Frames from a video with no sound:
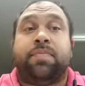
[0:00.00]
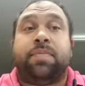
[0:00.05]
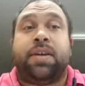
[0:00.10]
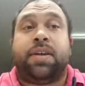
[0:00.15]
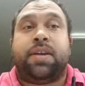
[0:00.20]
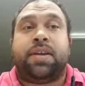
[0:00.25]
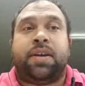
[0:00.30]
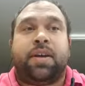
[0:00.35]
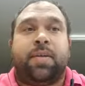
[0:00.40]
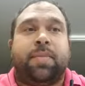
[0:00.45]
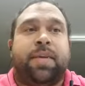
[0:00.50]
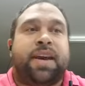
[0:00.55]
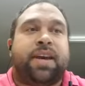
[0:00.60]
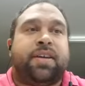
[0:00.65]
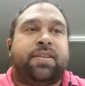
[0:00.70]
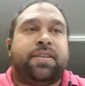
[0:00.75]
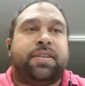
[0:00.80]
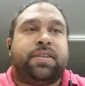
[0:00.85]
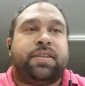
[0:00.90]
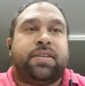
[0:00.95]
about
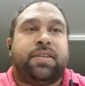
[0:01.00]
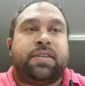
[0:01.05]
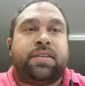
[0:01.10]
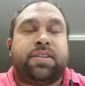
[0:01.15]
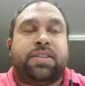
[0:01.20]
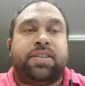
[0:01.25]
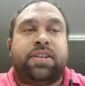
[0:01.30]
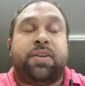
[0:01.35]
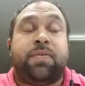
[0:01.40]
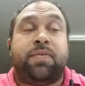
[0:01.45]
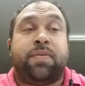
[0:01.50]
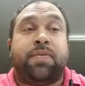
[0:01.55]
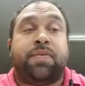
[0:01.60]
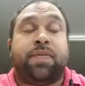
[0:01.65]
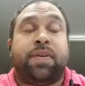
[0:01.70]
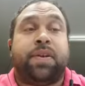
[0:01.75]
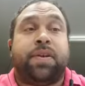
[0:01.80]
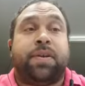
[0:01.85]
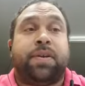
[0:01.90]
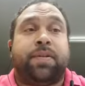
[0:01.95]

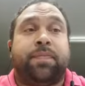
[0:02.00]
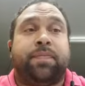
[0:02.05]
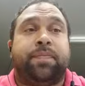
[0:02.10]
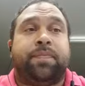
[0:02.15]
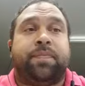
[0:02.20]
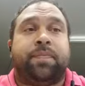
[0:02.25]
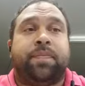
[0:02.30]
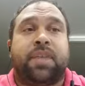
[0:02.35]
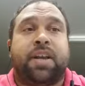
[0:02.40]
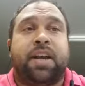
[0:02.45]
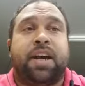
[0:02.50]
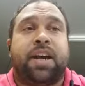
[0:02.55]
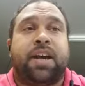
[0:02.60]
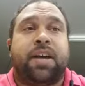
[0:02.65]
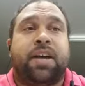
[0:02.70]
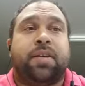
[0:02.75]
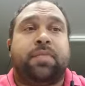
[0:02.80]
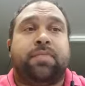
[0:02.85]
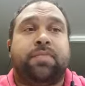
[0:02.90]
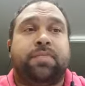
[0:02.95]
self-review.
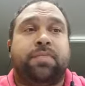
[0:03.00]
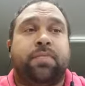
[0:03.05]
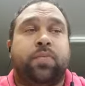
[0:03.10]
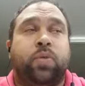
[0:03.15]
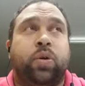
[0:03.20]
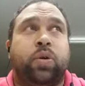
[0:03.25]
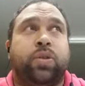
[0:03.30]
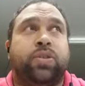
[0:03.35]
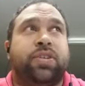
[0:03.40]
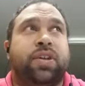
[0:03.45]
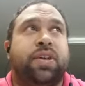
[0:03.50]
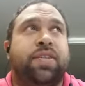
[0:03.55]
Also,